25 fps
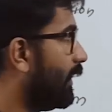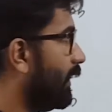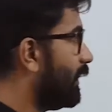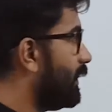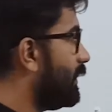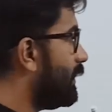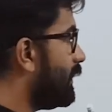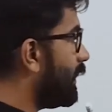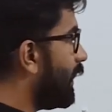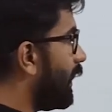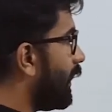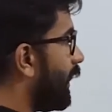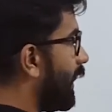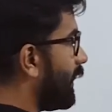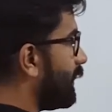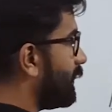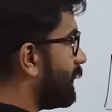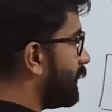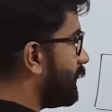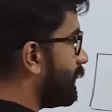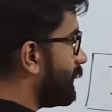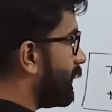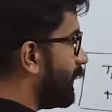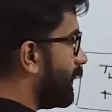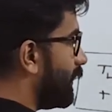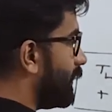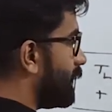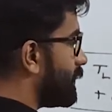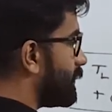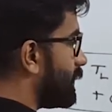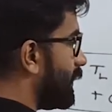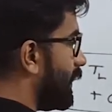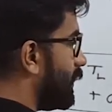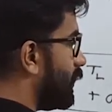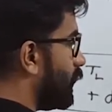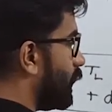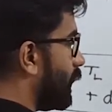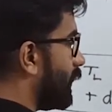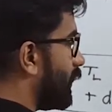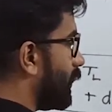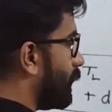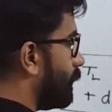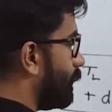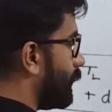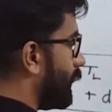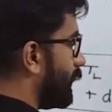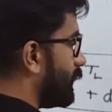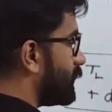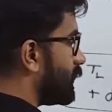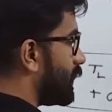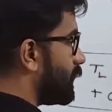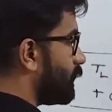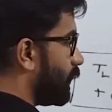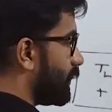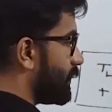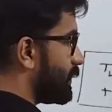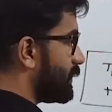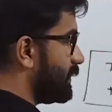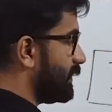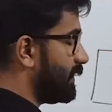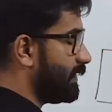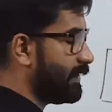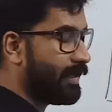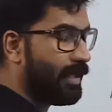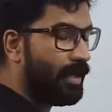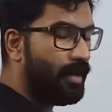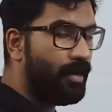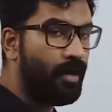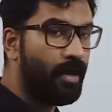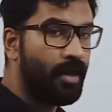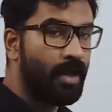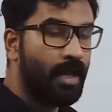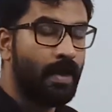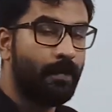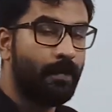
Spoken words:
Here at the third state, your temperature was TL,